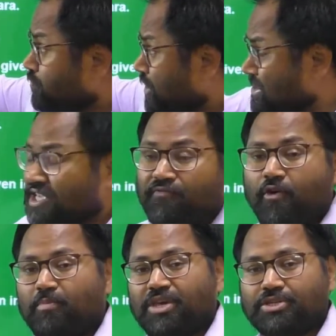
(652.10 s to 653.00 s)
this
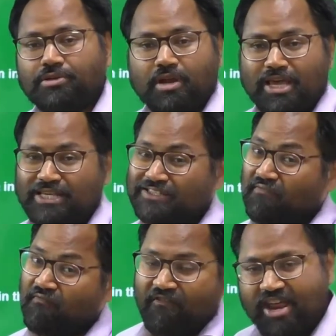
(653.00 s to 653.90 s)
information
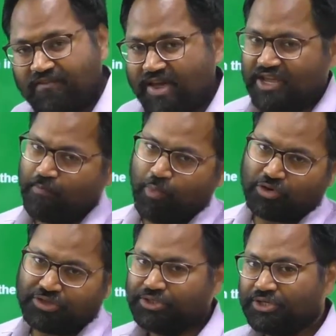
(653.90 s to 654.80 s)
is very, very
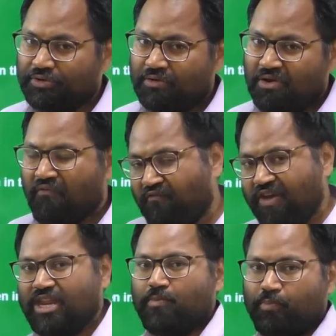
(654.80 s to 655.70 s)
important.
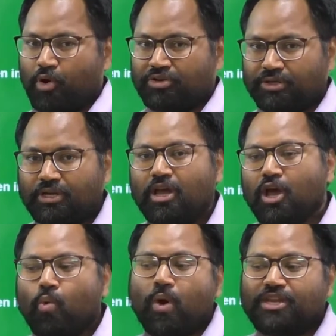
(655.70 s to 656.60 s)
Very important
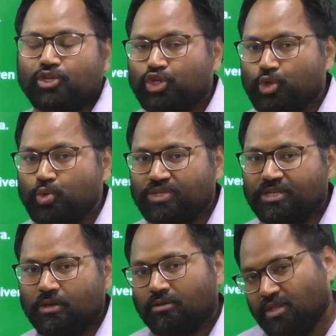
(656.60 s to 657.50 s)
when you
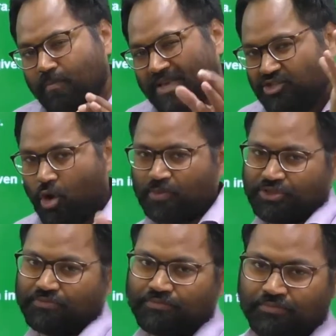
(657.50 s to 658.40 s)
choose the best
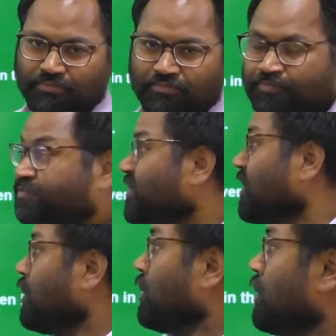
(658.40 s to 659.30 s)
option.
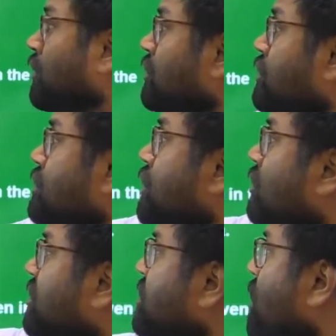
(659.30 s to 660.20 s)

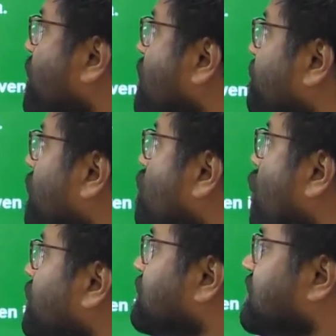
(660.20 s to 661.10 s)
Nothing apart from
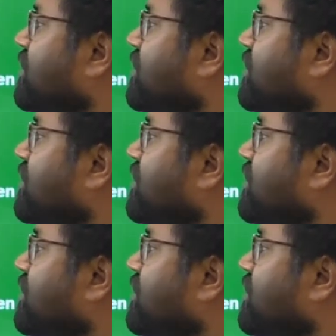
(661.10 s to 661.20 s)
what is